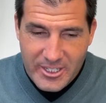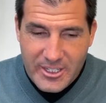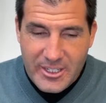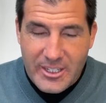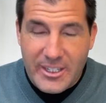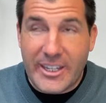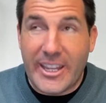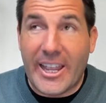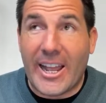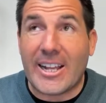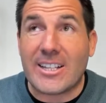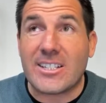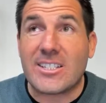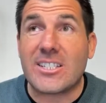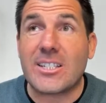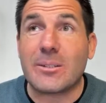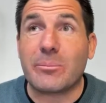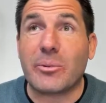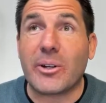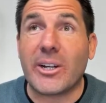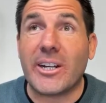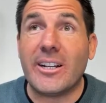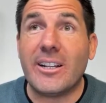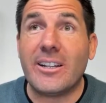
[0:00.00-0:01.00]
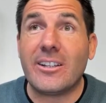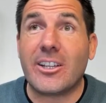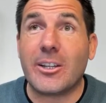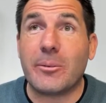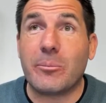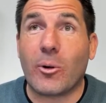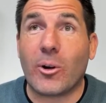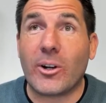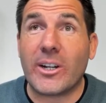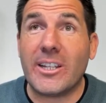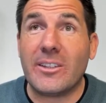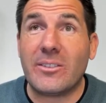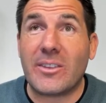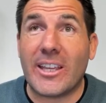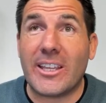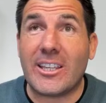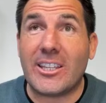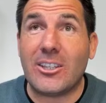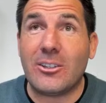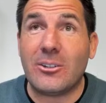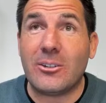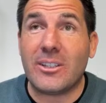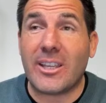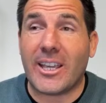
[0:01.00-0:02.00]
Yeah, Sabrina, good morning.
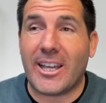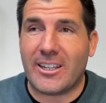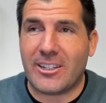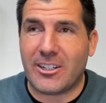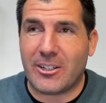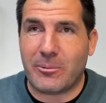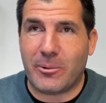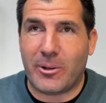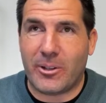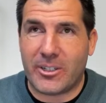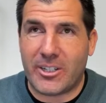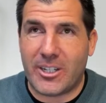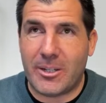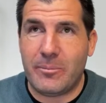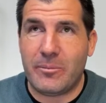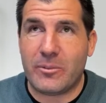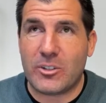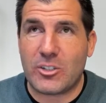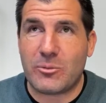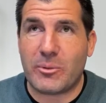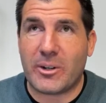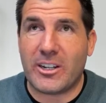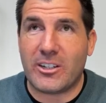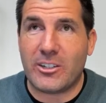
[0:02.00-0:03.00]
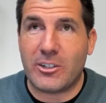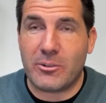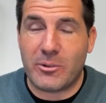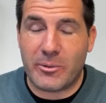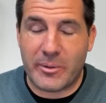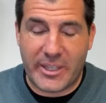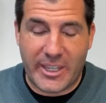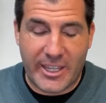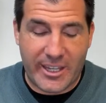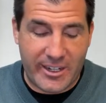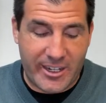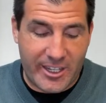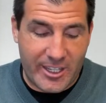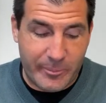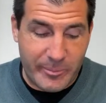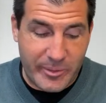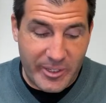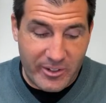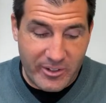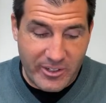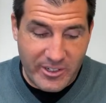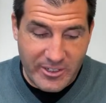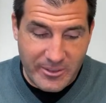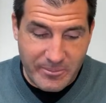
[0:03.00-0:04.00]
Thank you. Yeah, you're welcome. Just want to do what we can to help
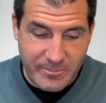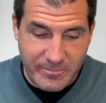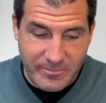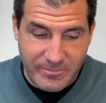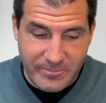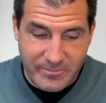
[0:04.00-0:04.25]
you out here.